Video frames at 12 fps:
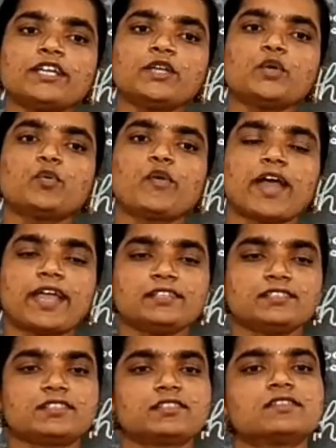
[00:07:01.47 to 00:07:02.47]
did you
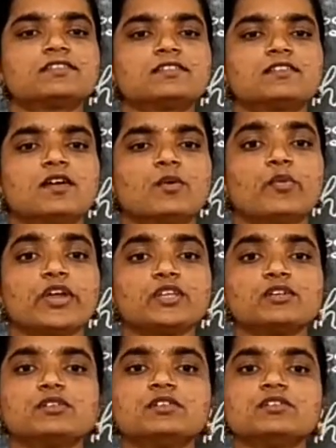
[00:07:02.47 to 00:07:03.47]
find when
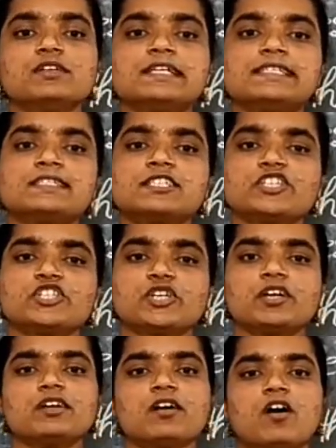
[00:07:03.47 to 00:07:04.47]
you
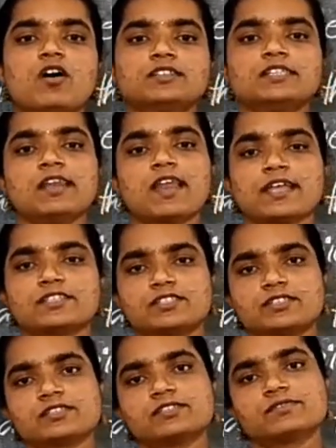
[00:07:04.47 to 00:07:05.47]
stitched on the light?
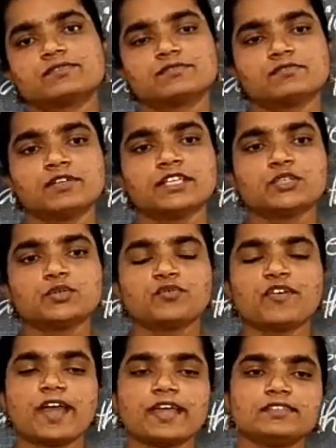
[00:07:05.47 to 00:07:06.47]
What did you
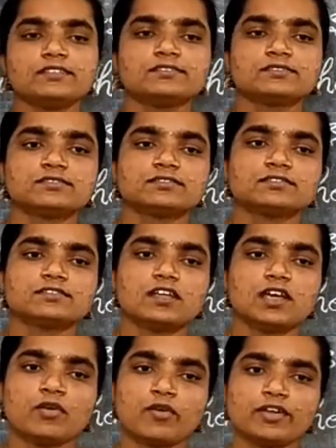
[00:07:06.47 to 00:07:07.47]
find
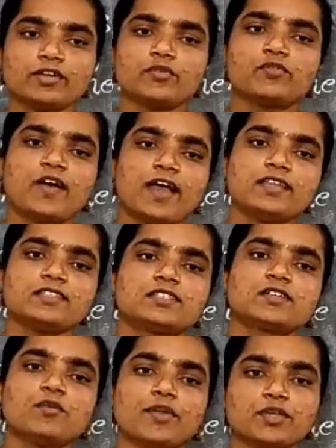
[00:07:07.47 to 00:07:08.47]

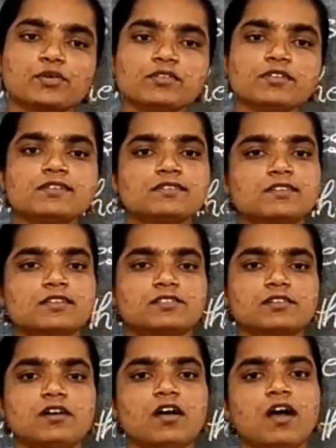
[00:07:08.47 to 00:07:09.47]
when you
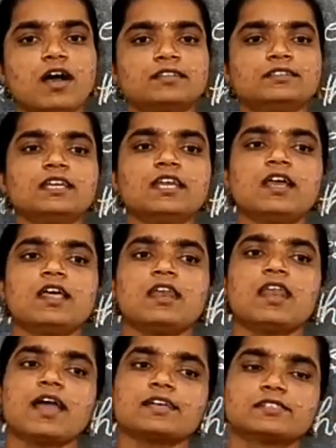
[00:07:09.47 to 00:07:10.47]
stitched on the
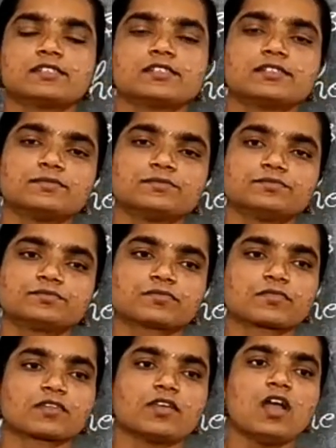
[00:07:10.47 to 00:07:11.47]
light?
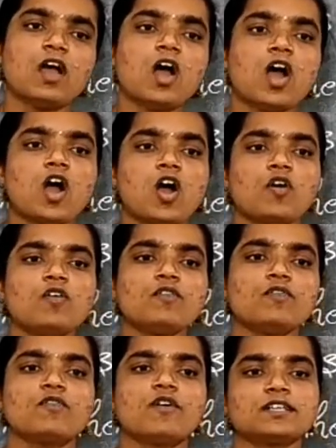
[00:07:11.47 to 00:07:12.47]

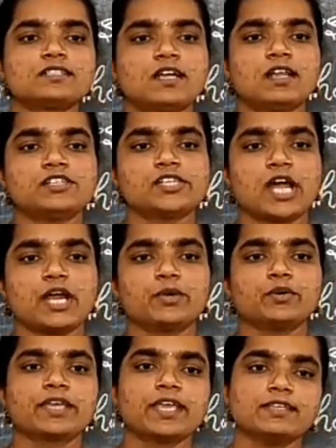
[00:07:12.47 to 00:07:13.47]
How was the
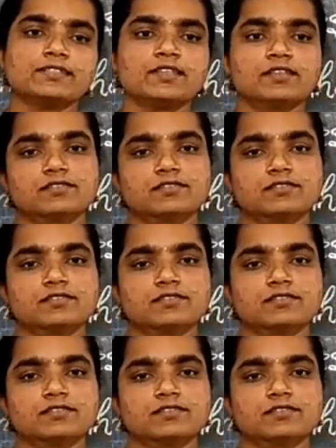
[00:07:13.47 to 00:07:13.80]
shadow cast?